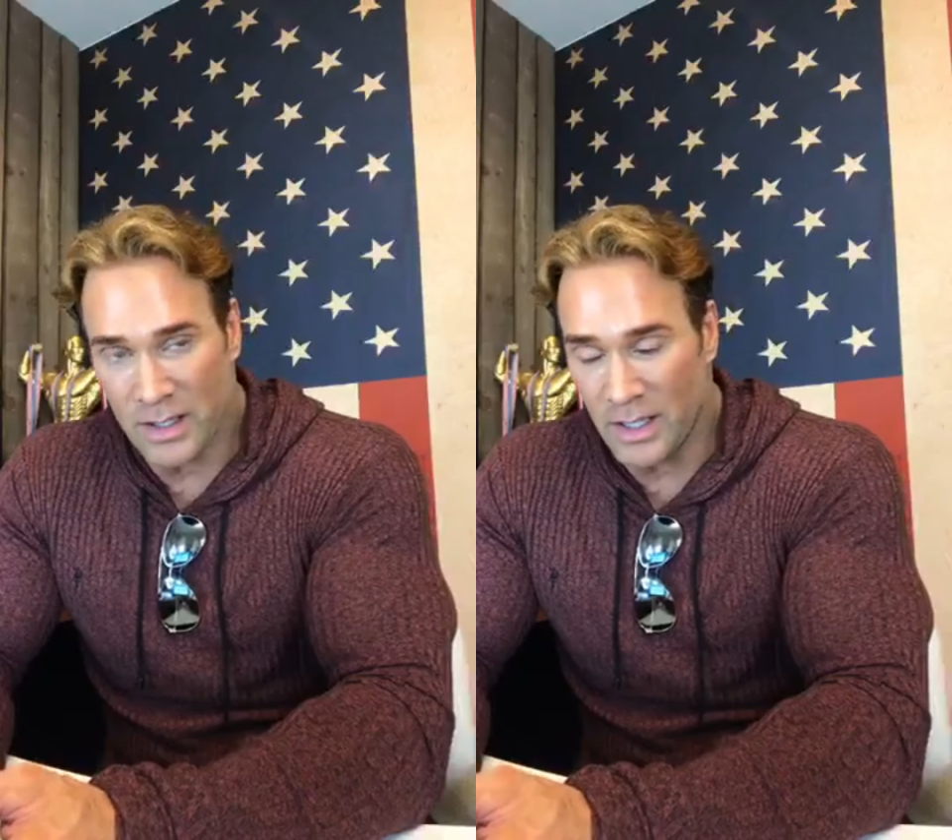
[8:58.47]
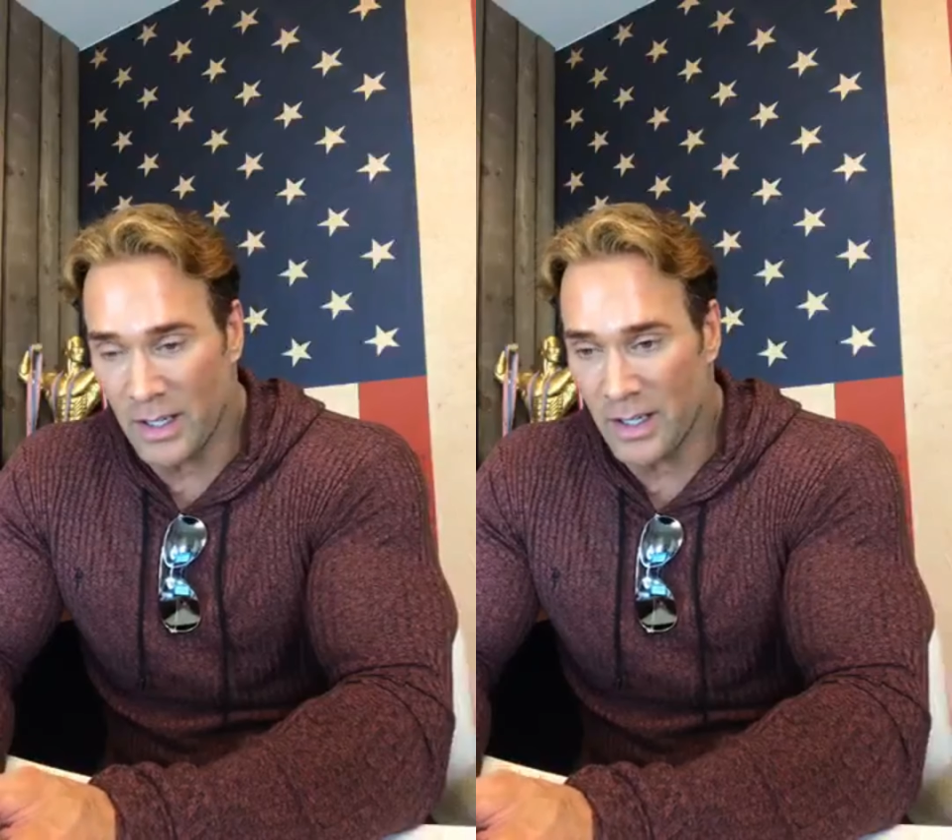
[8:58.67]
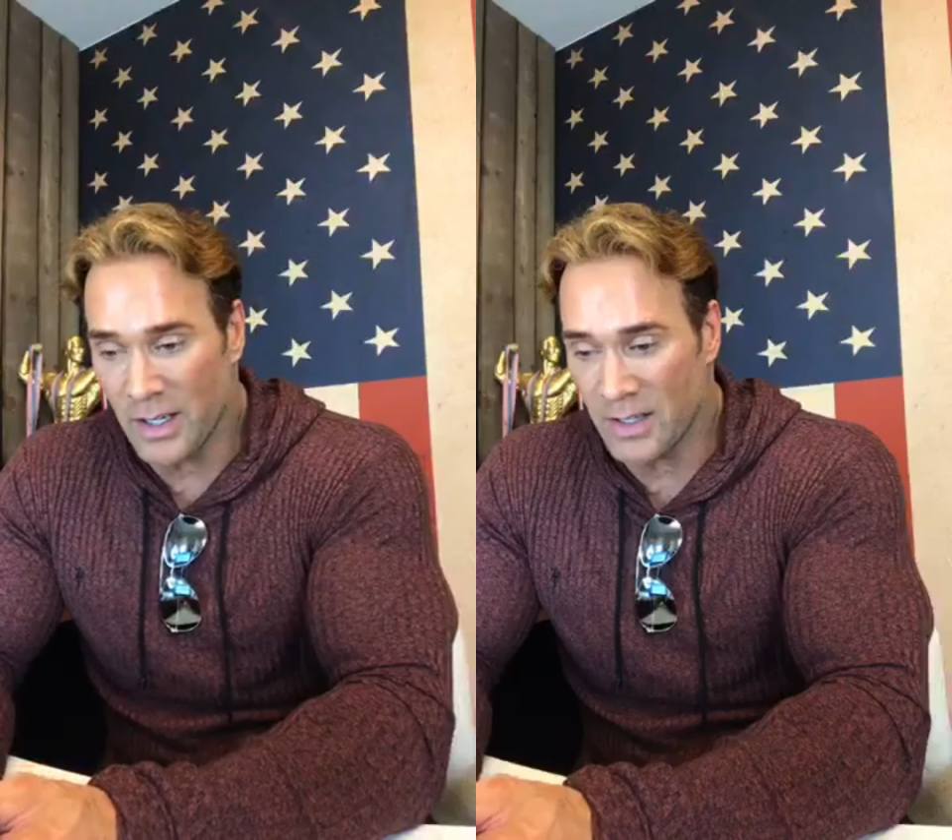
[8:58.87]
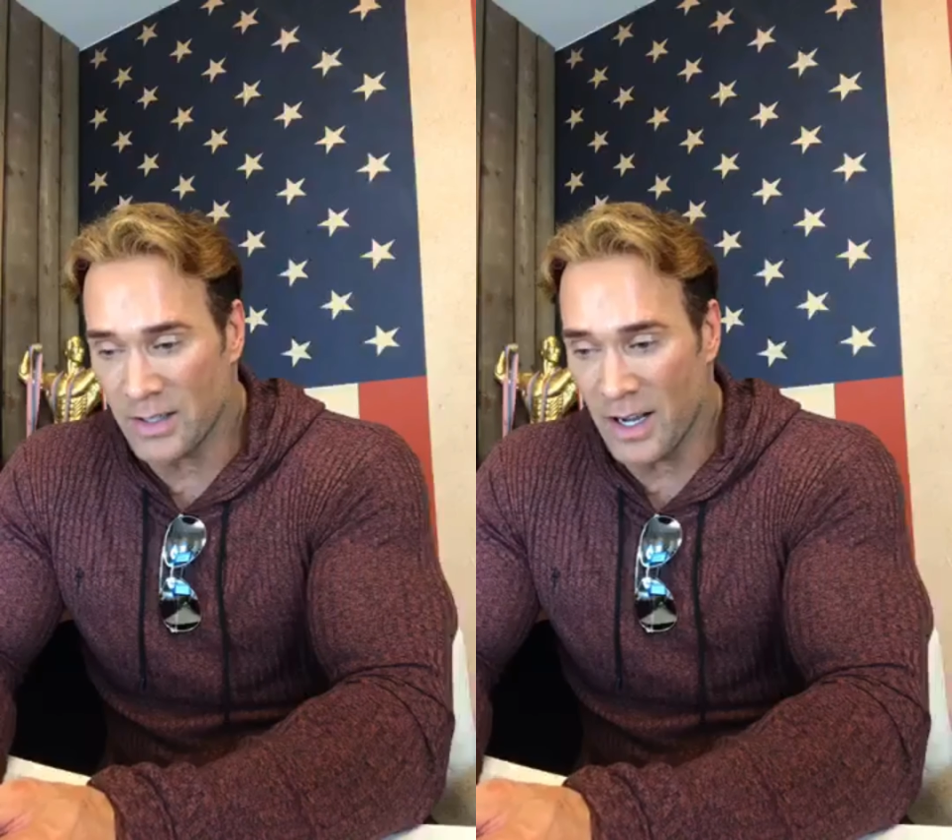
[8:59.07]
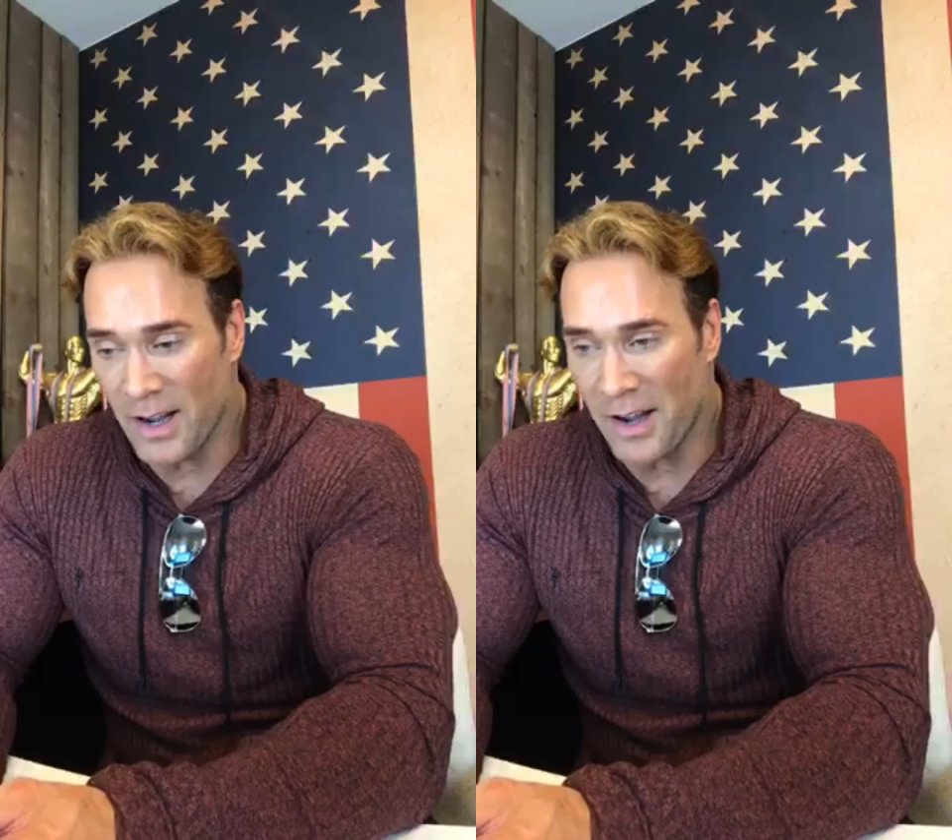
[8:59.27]
It
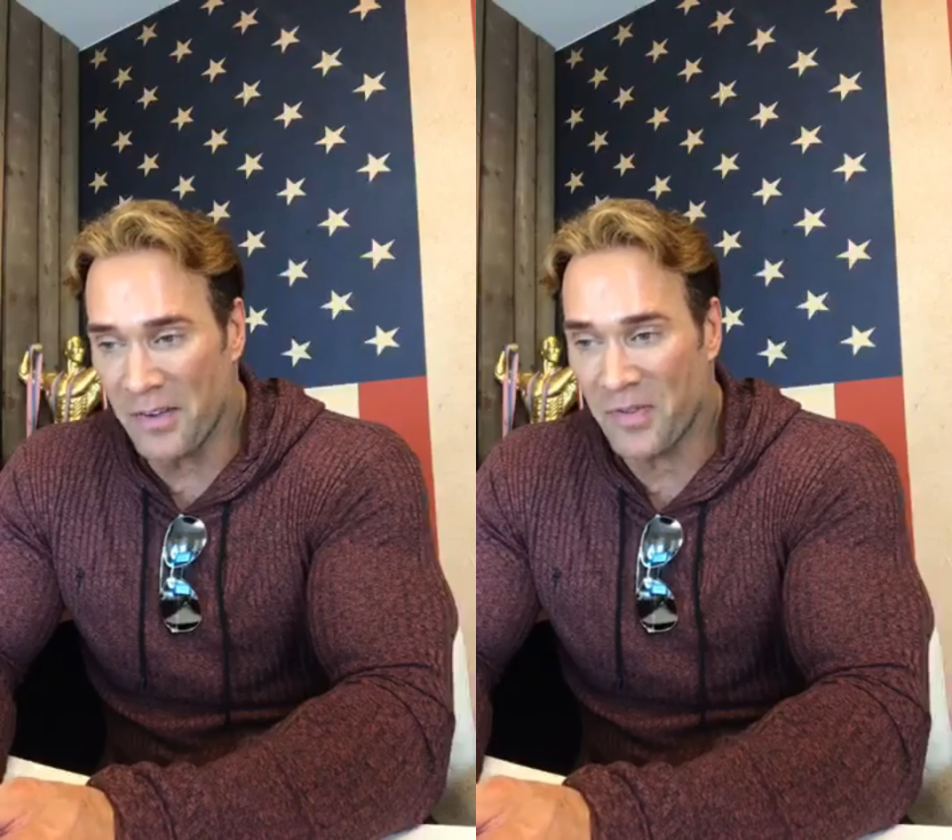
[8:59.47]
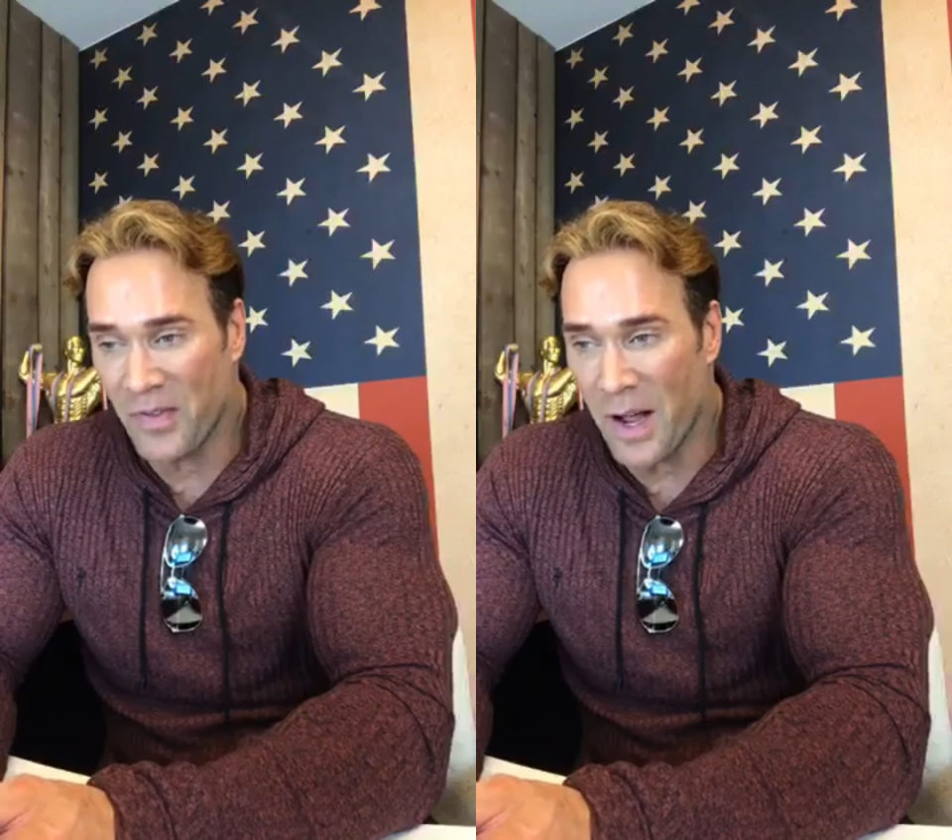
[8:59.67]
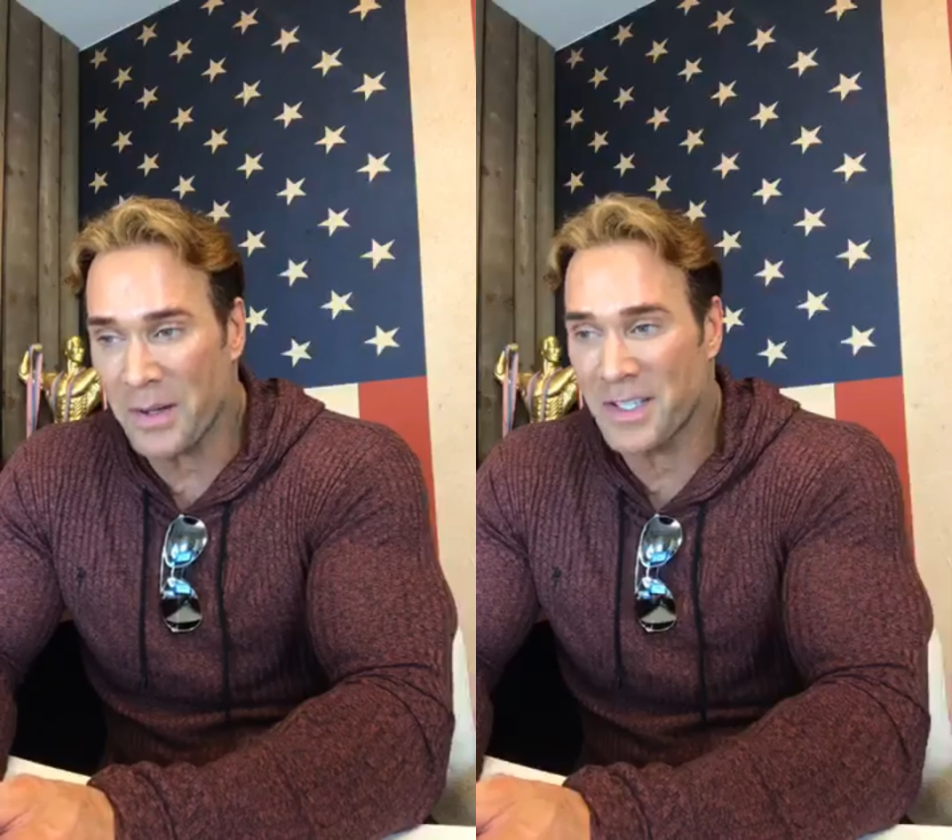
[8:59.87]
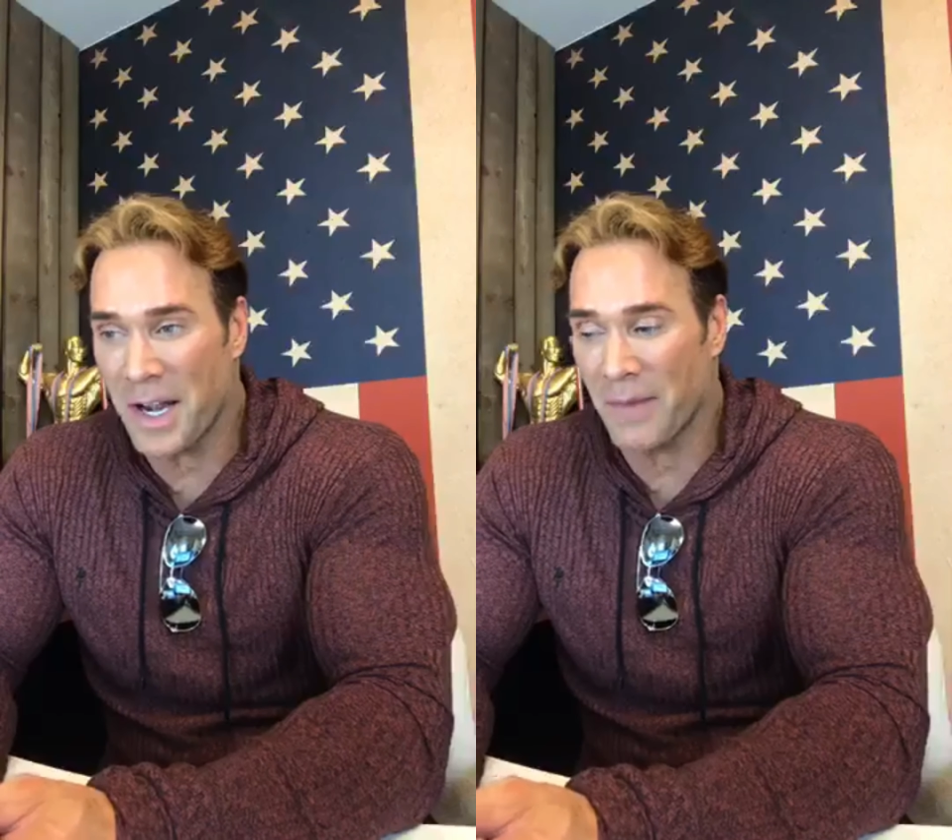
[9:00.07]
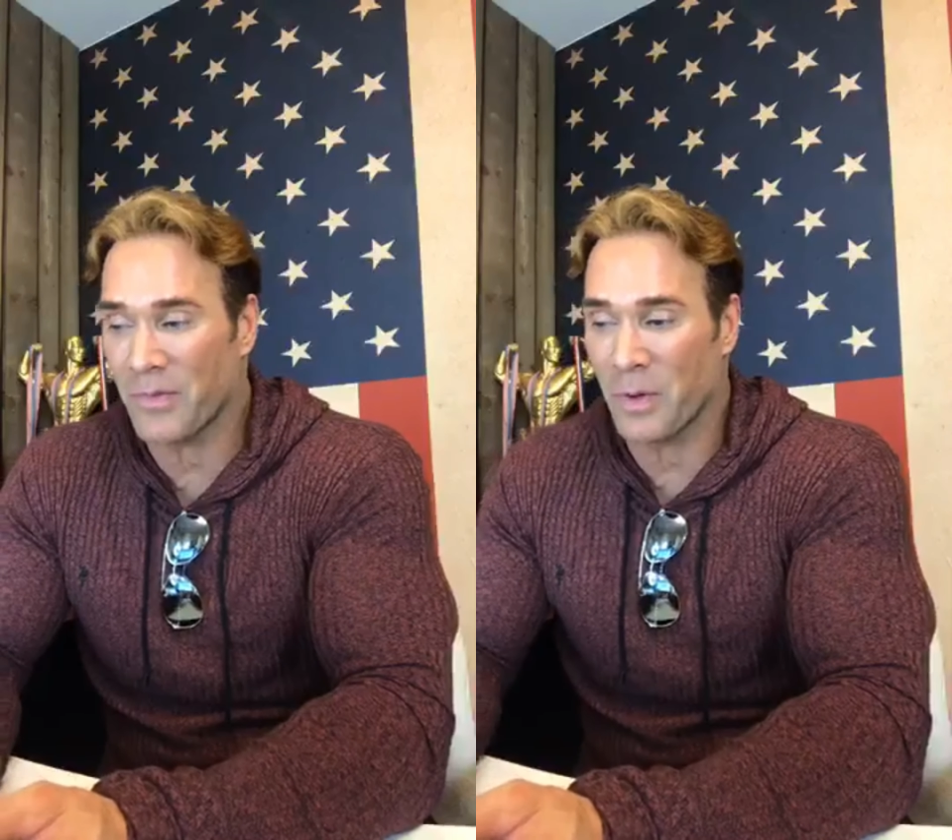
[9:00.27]
is a fun
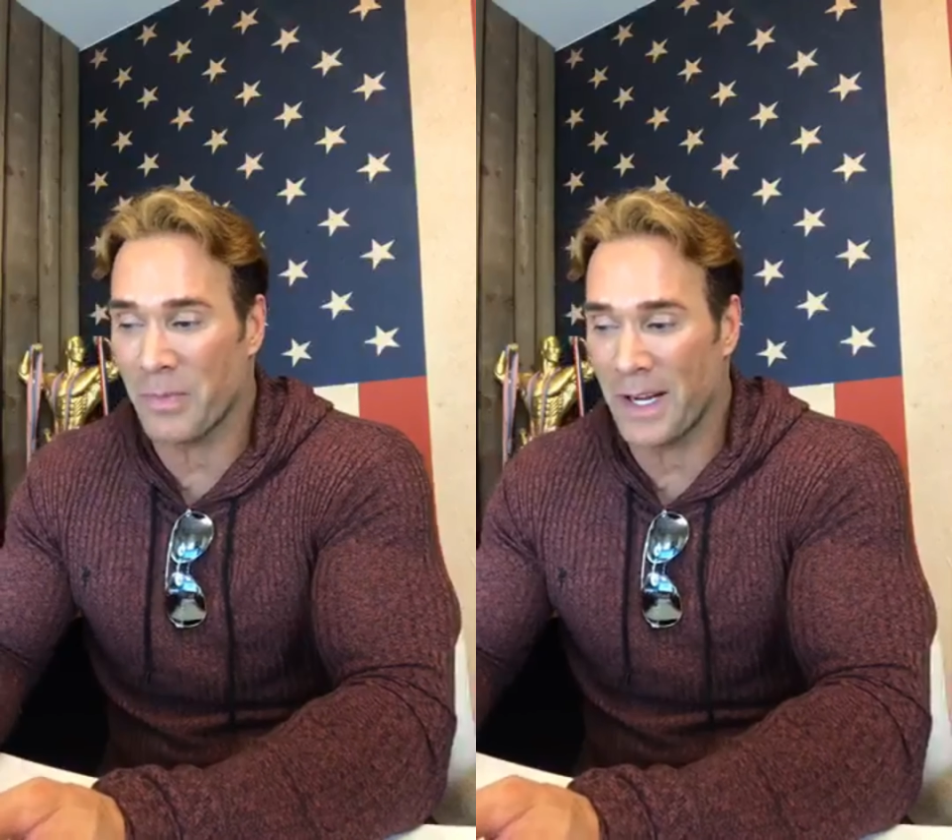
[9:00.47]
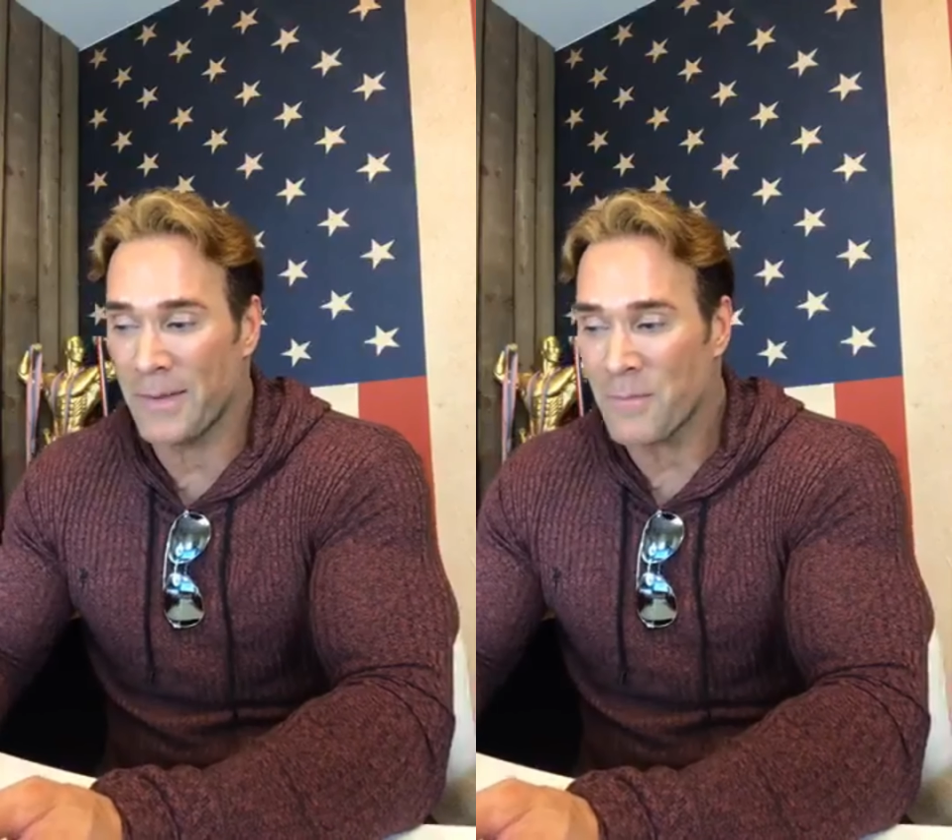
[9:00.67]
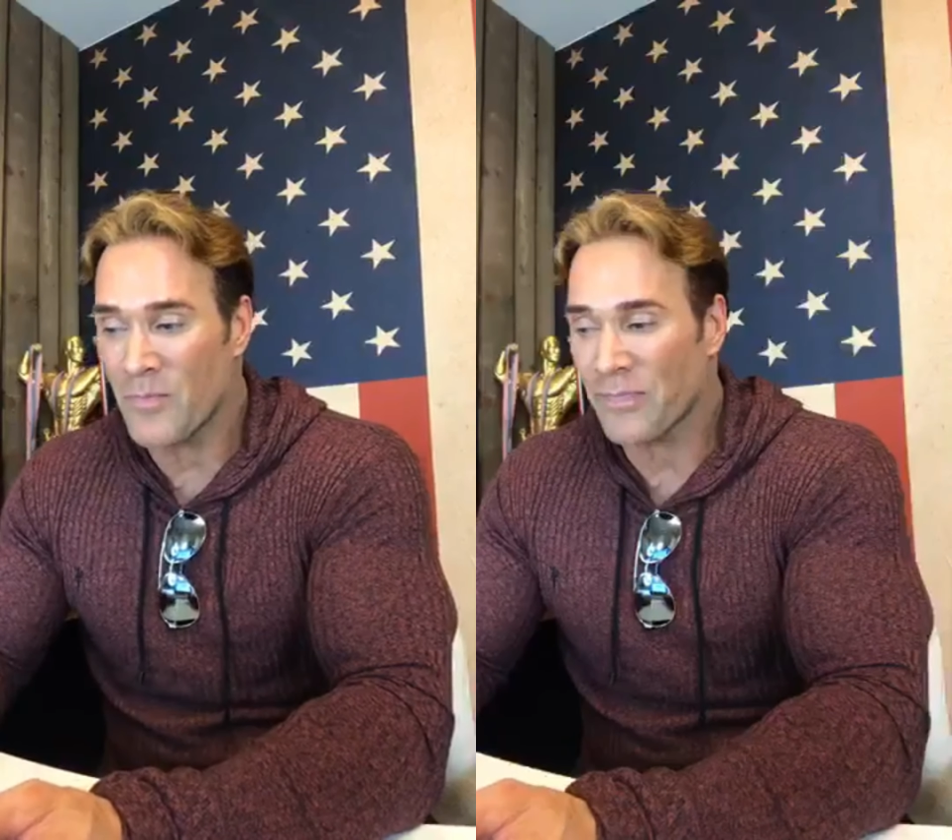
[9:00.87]
time for me.